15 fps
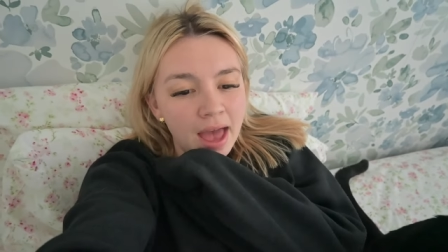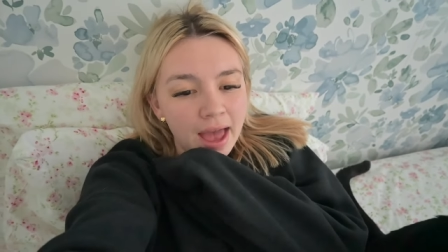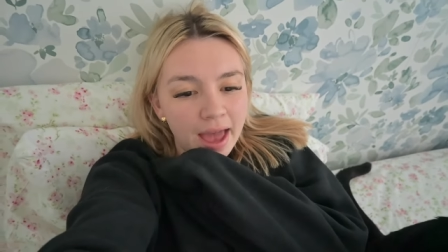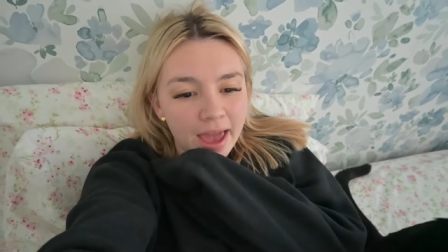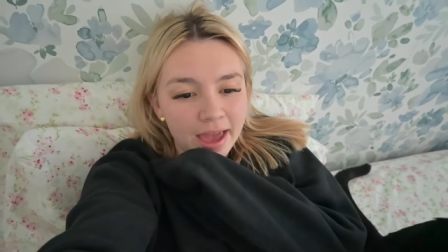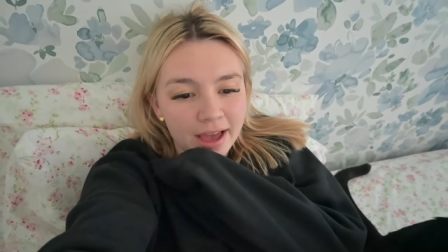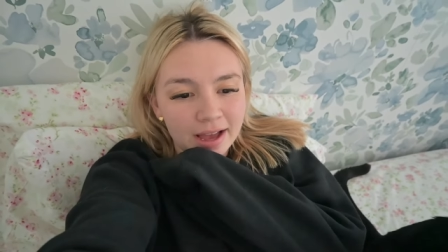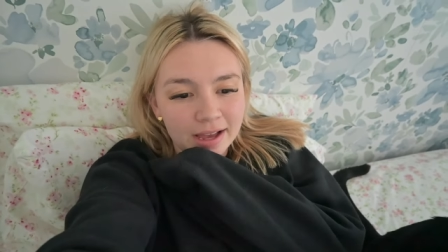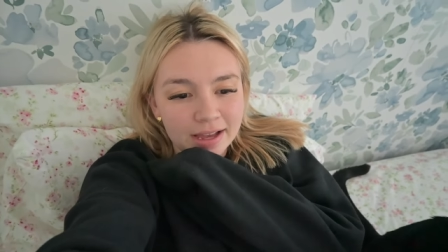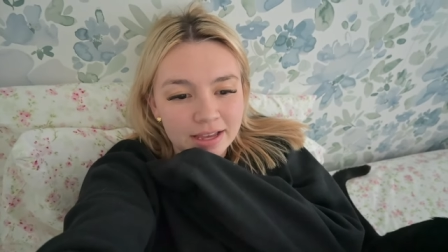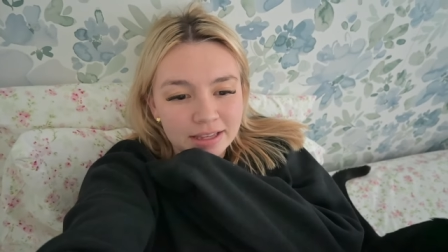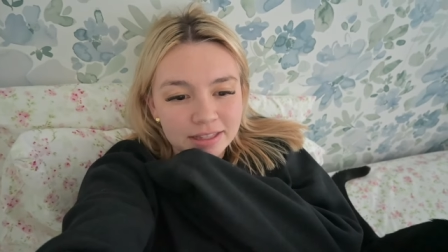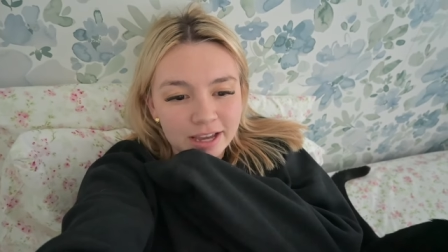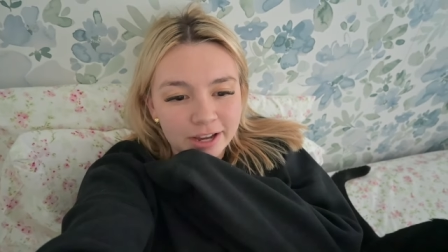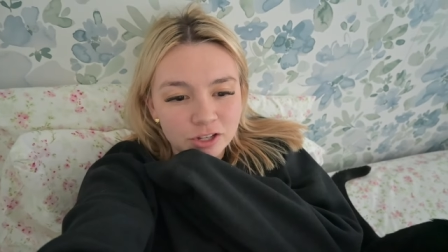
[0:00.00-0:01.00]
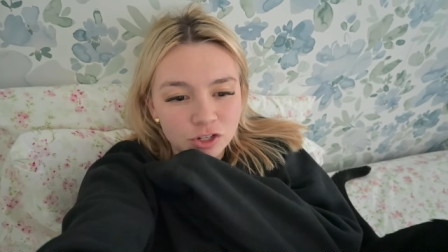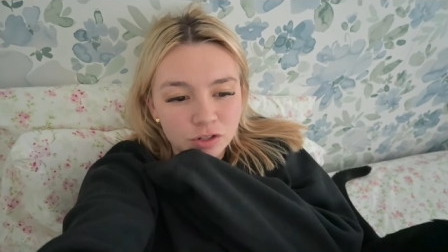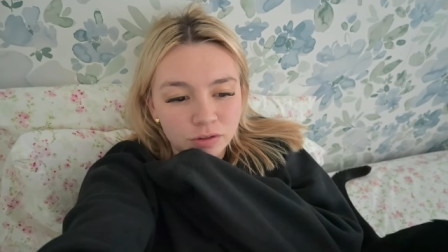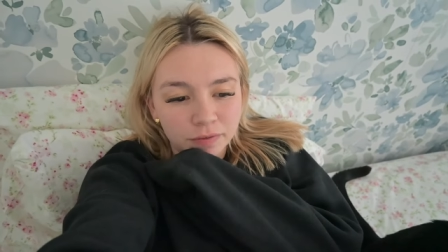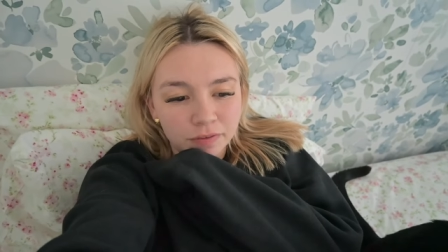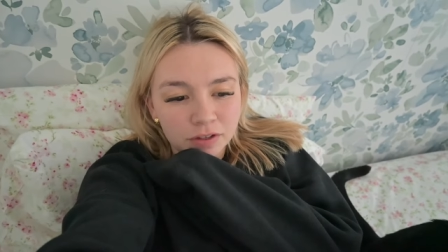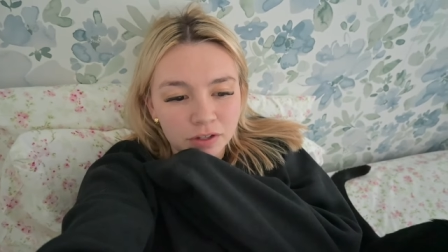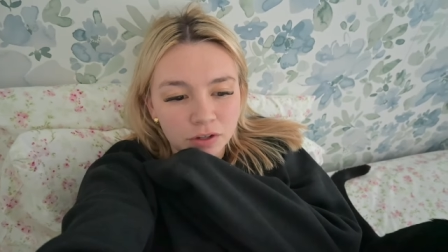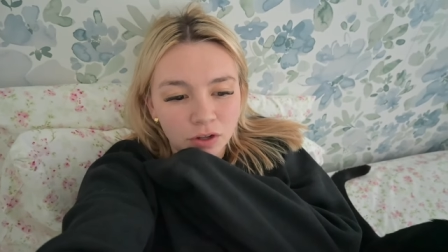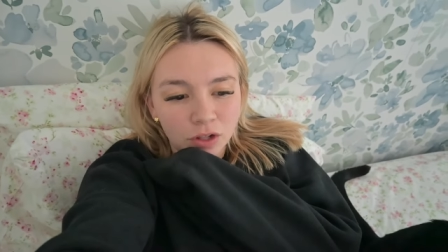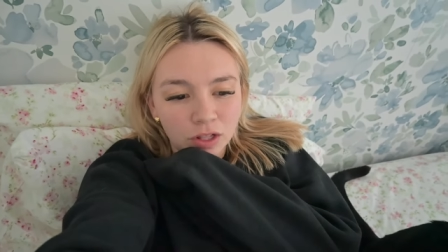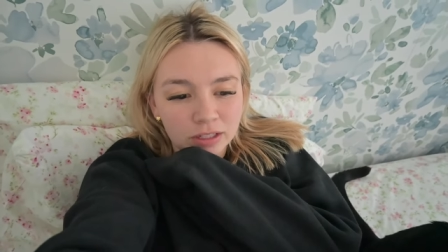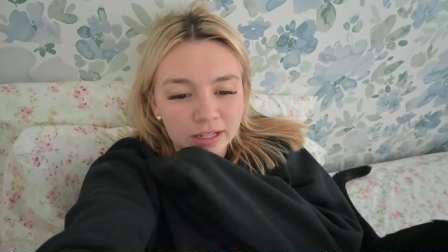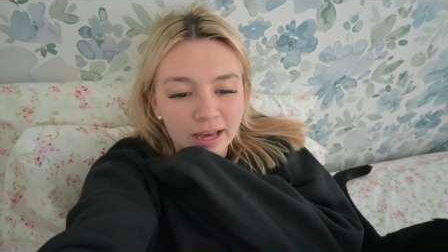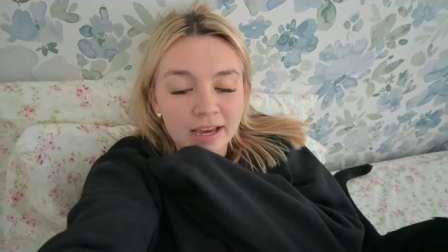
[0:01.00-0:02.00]
And I just
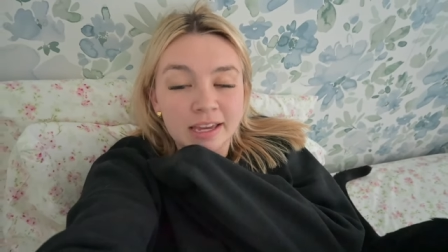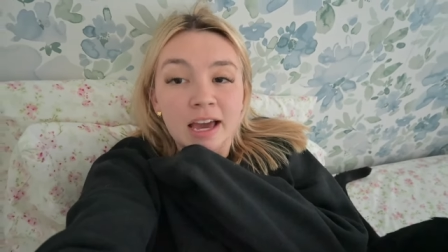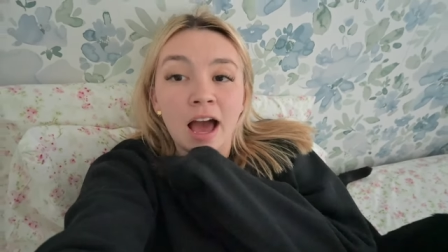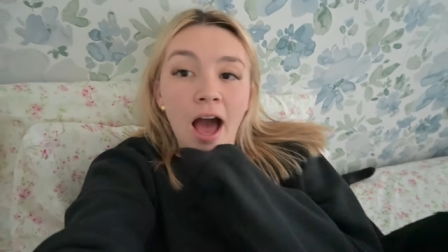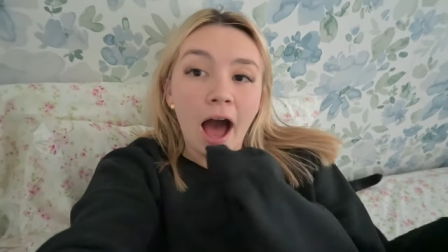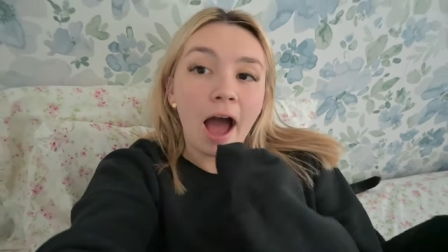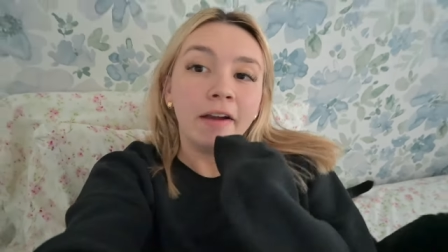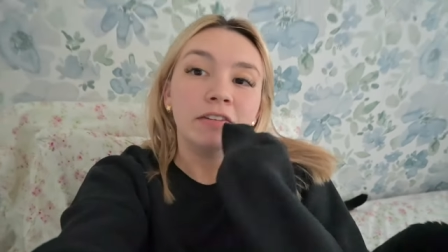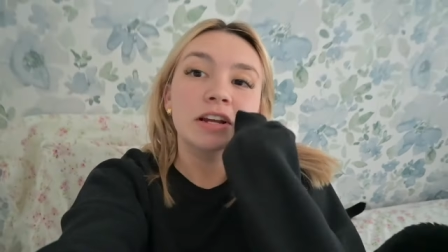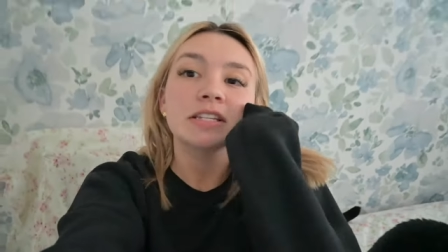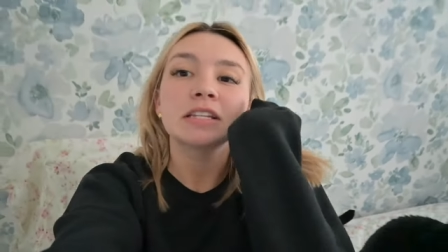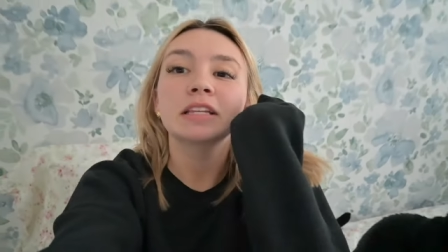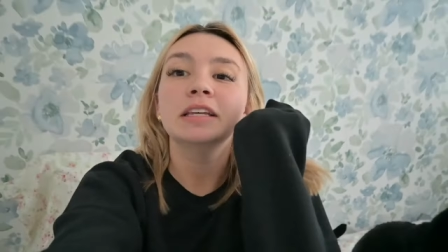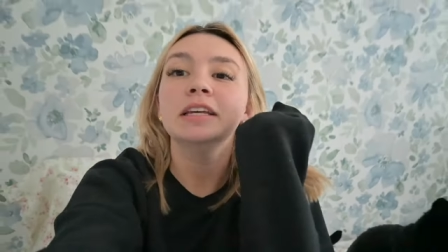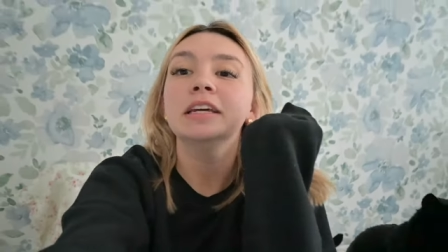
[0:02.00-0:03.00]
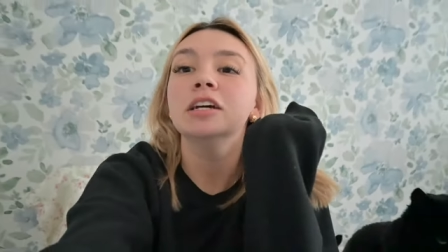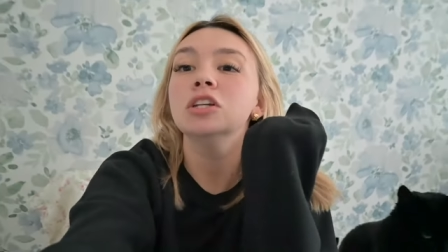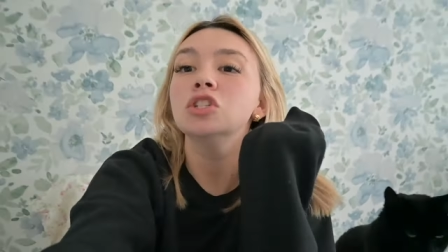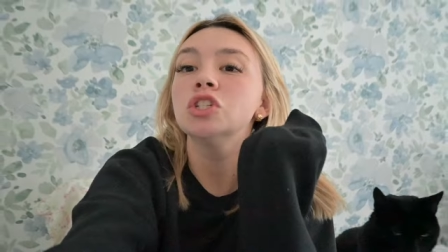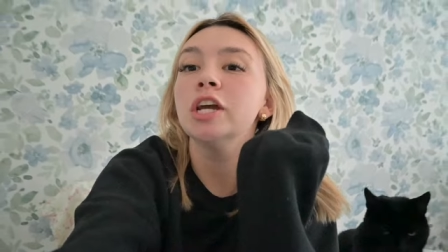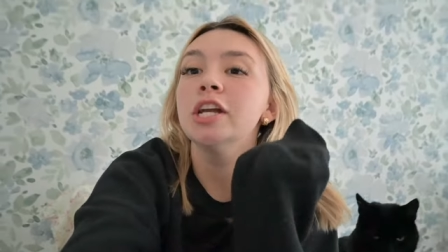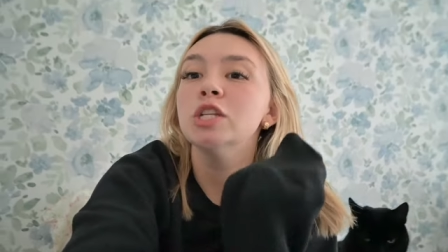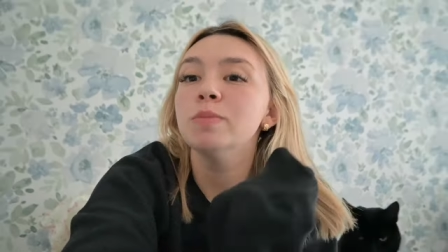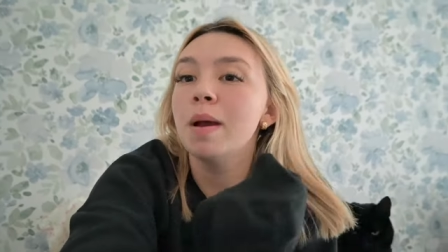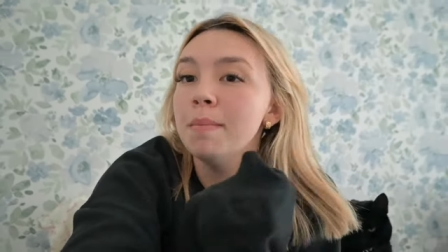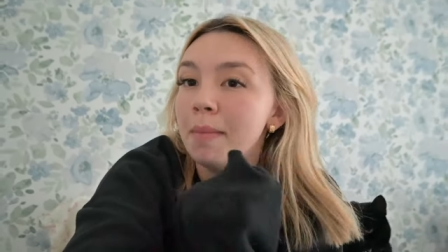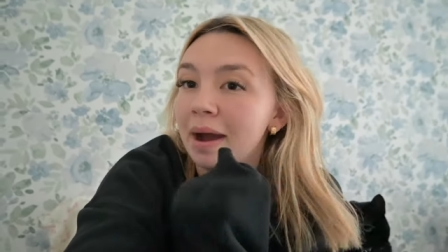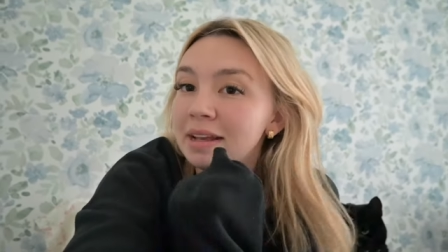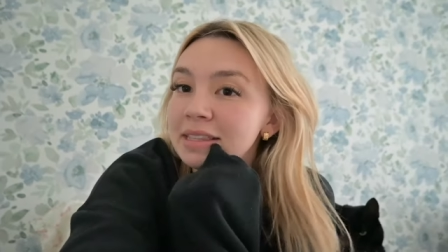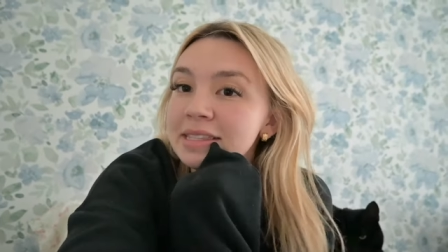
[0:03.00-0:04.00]
feel like I recently changed my
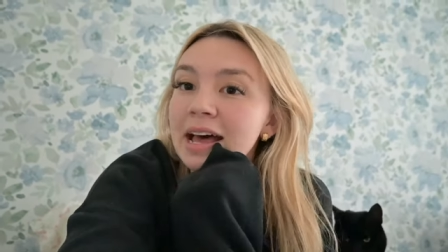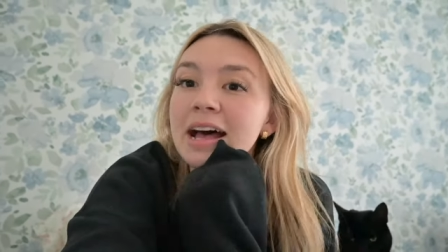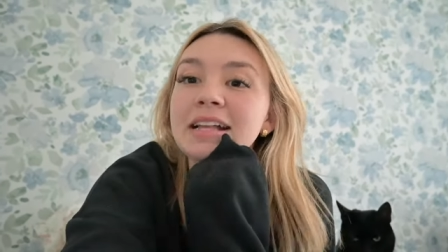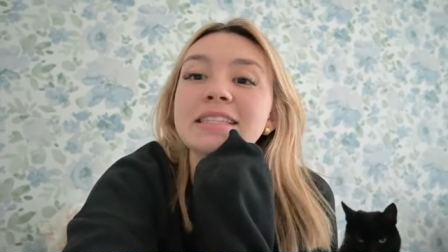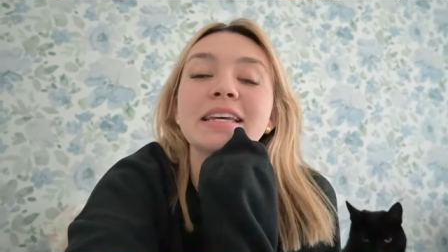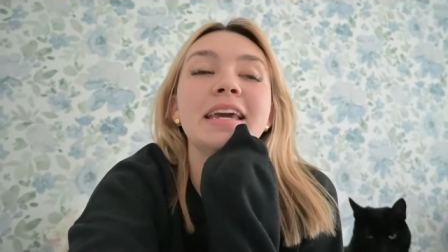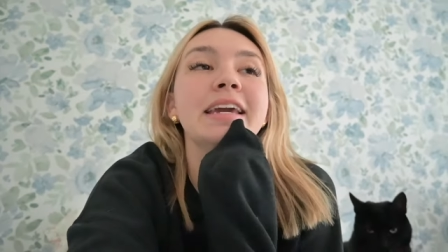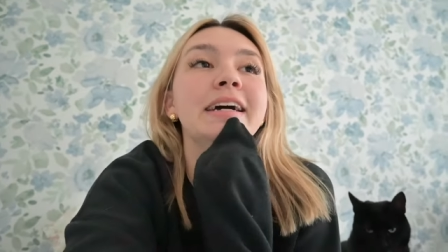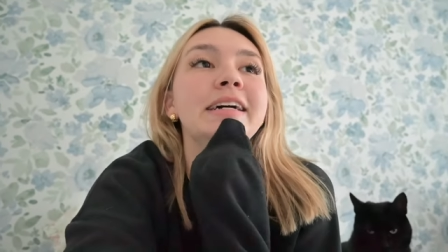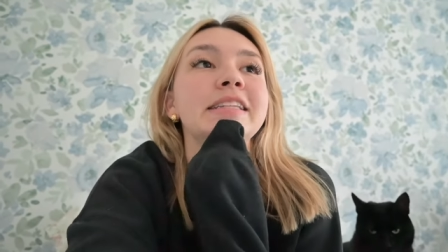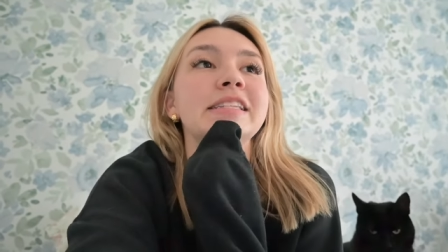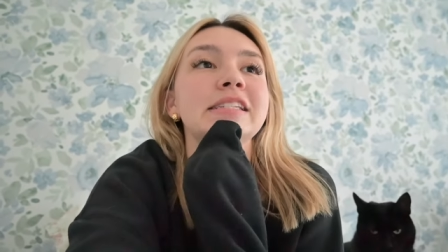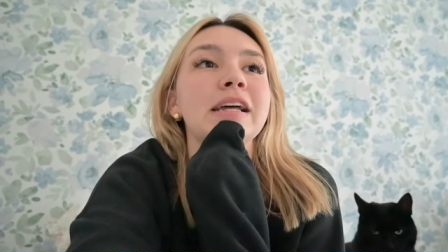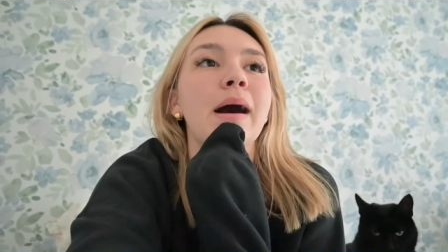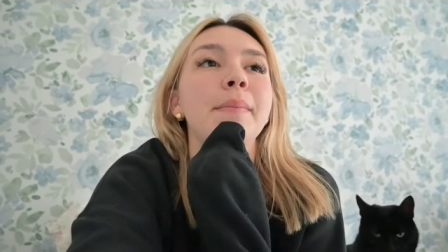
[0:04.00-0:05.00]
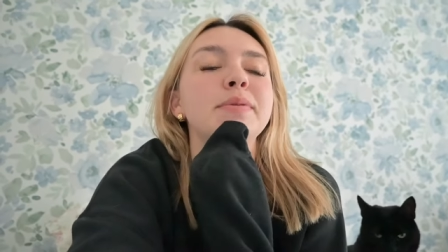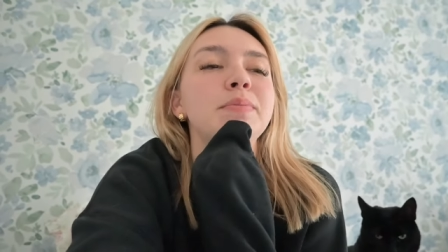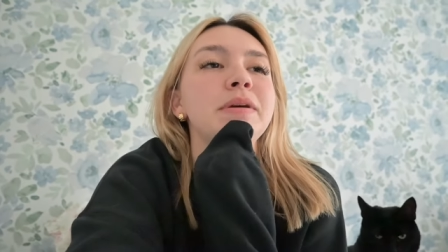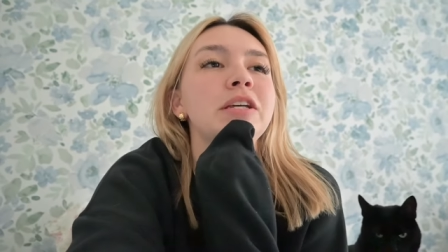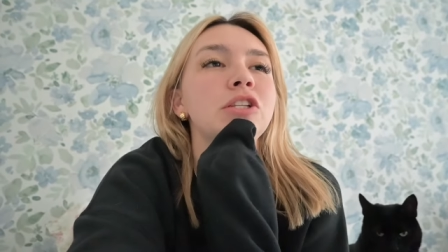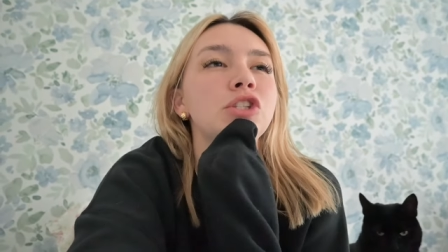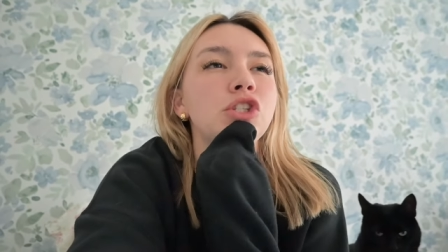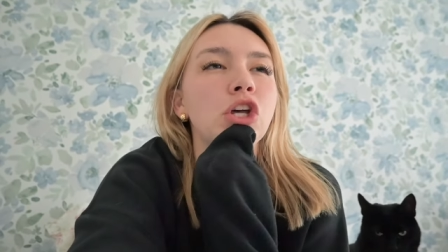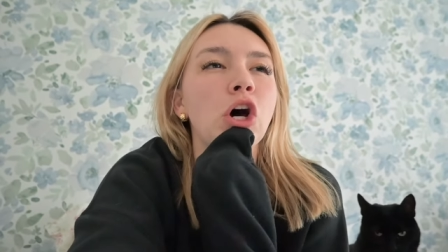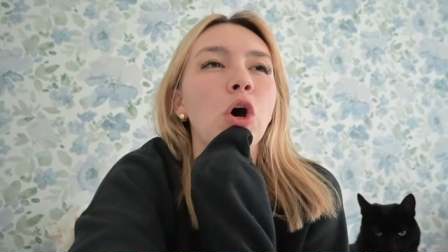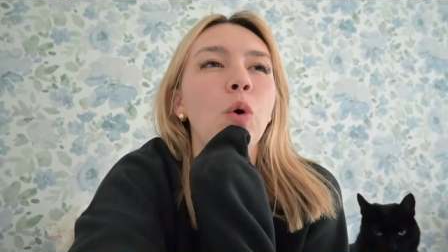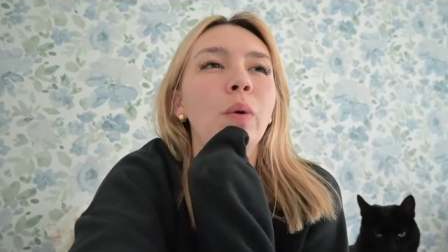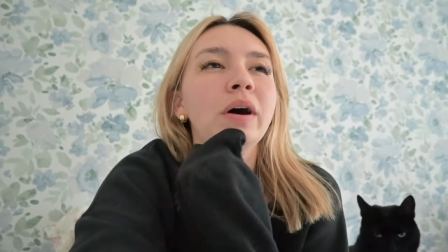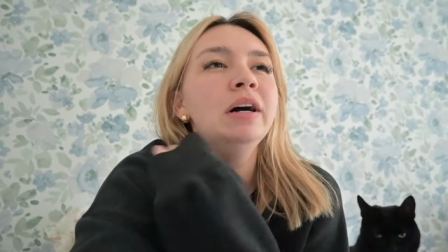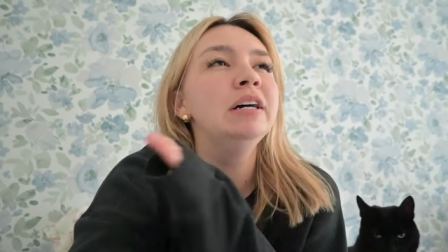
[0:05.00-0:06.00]
mindset and stopped being
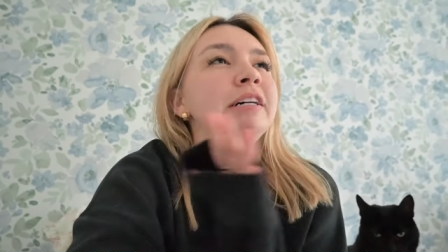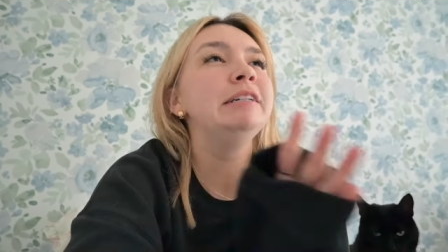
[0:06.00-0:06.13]
so